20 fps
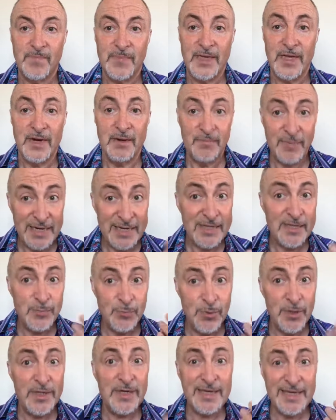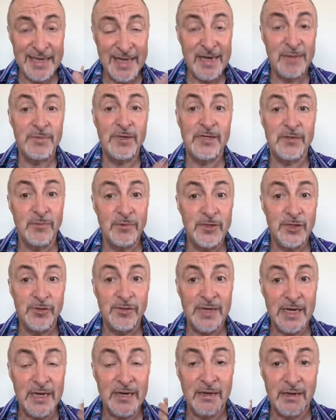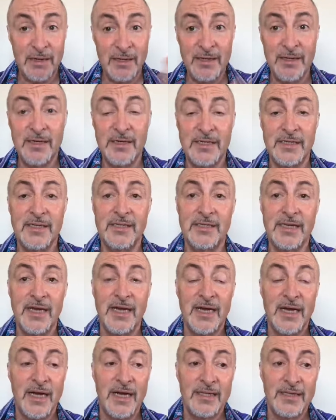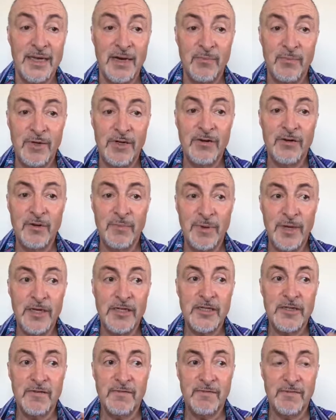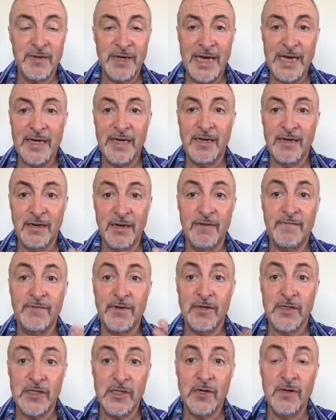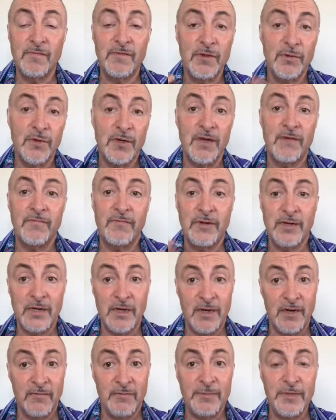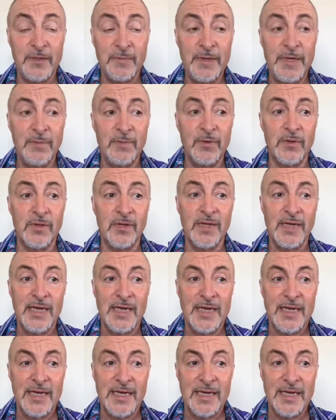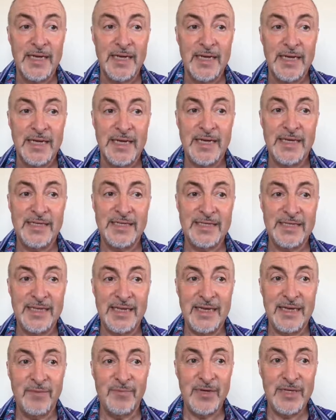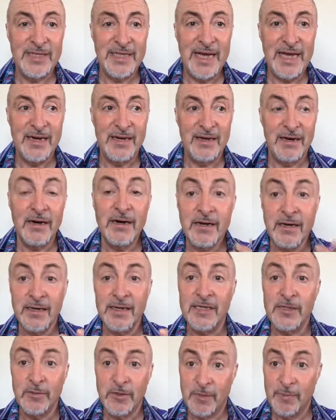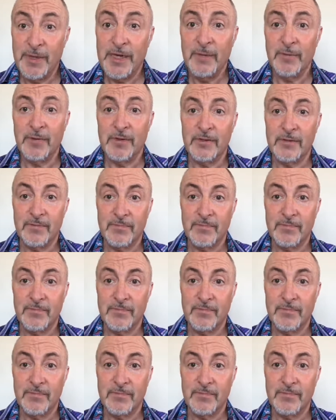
And I'm making this point again because I want you to get how clear this is that when you're in a place of lacking love for yourself and you want love, from, love from other people, it's, it can be that ugly to other people.